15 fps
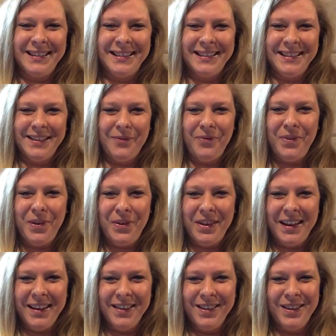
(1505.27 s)
and a few
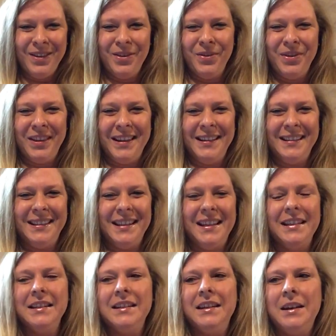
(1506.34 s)
other things that